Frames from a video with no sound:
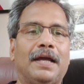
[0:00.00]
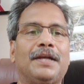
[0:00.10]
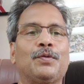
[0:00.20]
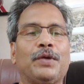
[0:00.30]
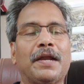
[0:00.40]

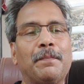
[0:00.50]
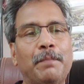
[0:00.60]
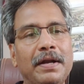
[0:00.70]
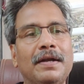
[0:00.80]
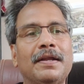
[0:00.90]
and we
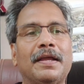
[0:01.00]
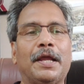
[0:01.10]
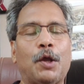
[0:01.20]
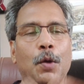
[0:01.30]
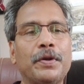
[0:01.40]
can build
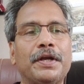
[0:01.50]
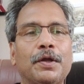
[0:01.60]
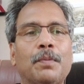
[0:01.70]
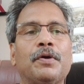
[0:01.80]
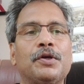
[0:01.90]
a
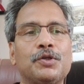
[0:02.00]
community of